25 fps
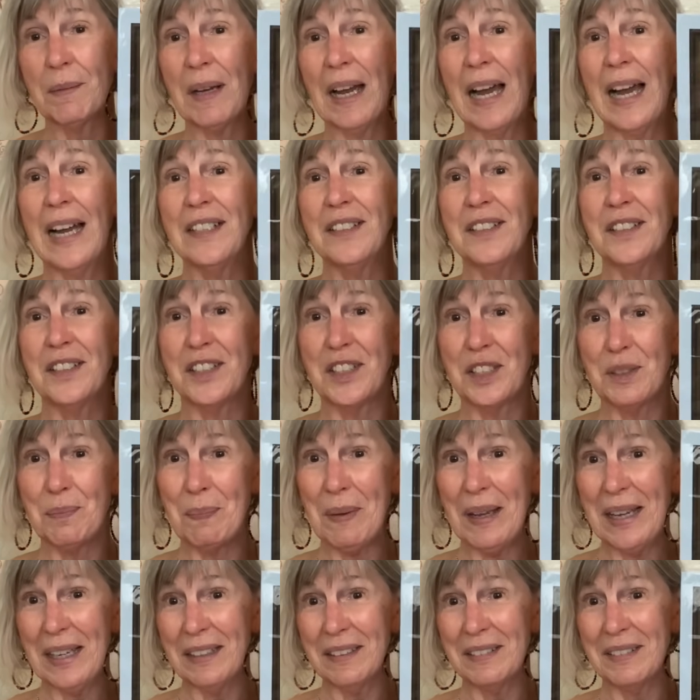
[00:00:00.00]
I
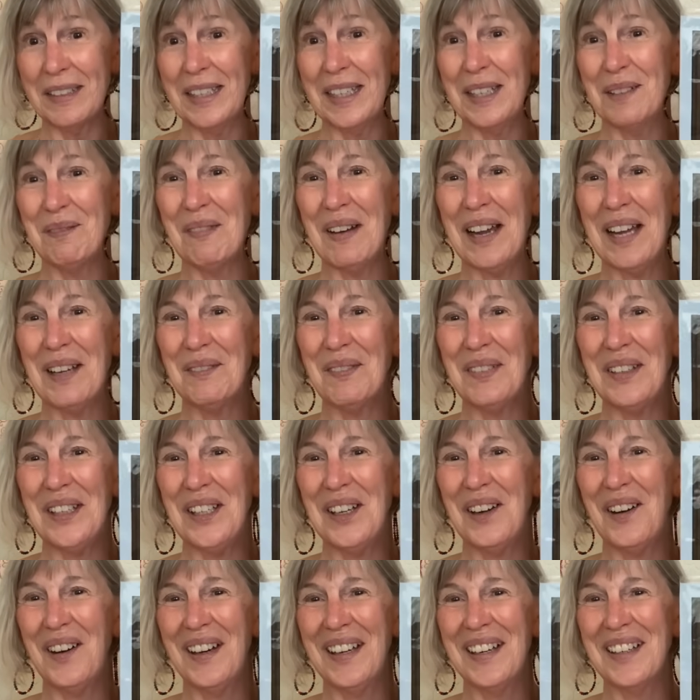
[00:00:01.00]
suspect that it might be
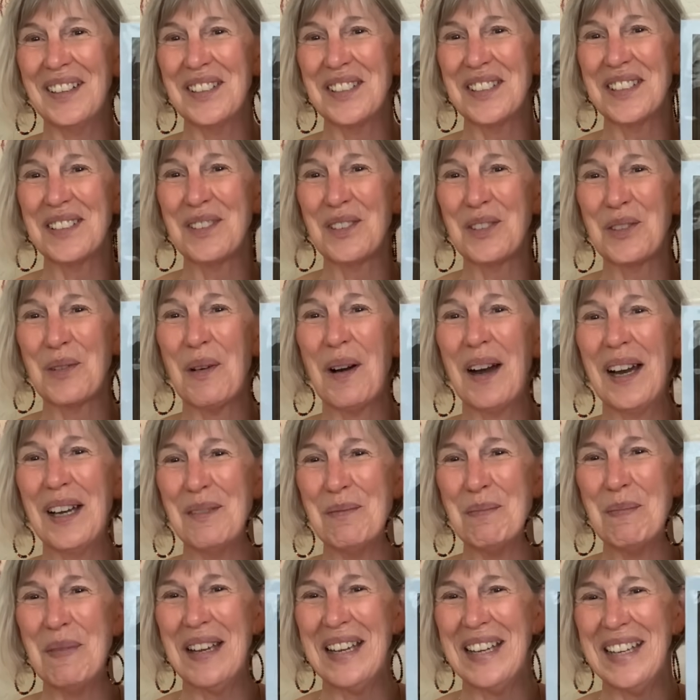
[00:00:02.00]
on a
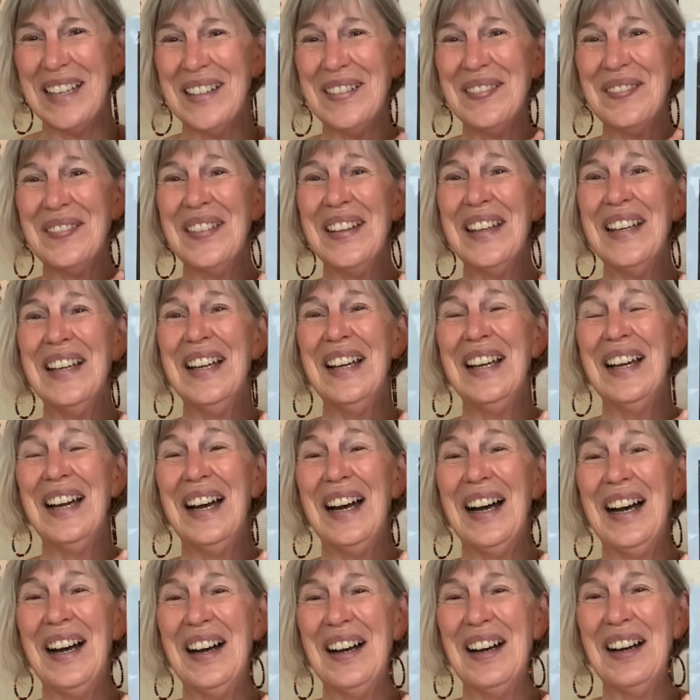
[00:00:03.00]
Swan Bay
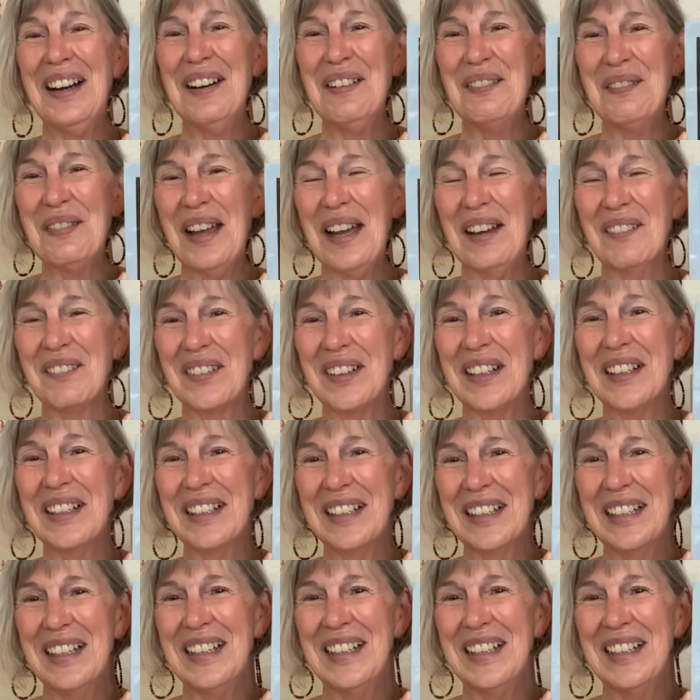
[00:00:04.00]
fabric,